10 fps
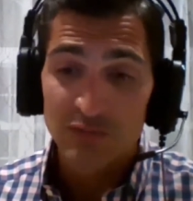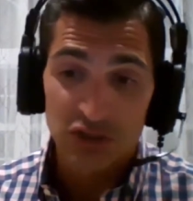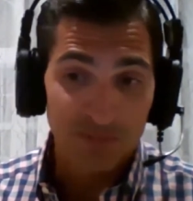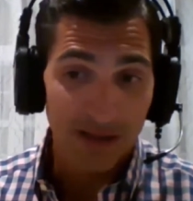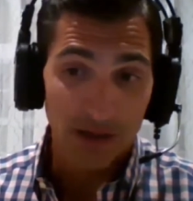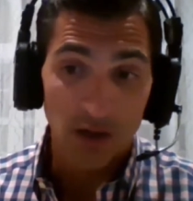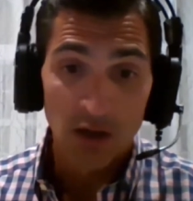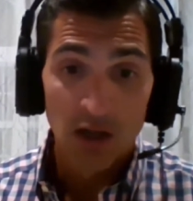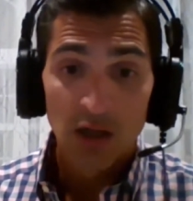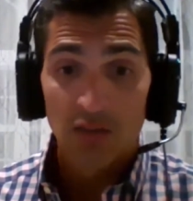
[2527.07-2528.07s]
much better
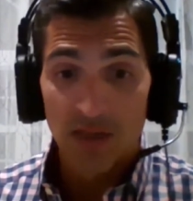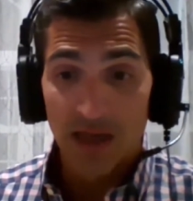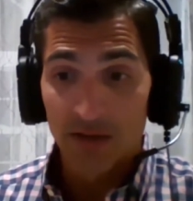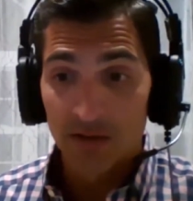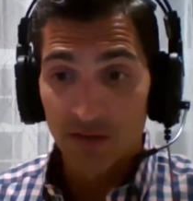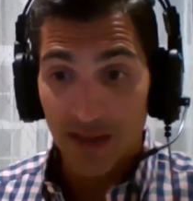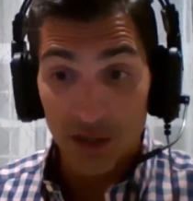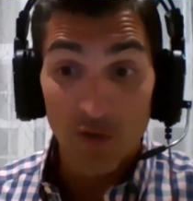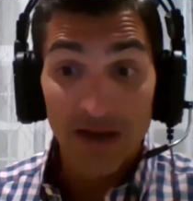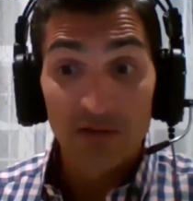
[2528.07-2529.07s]
than a
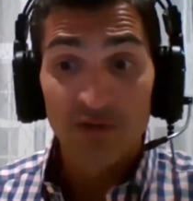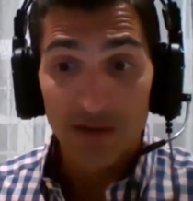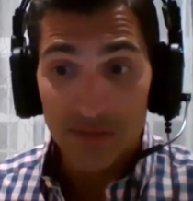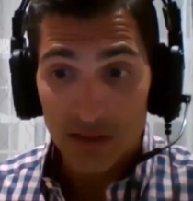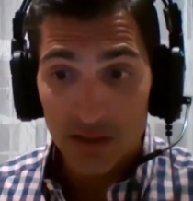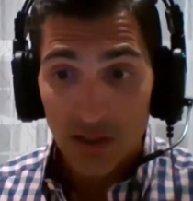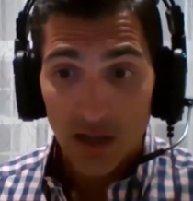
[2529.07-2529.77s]
grain-fed meat.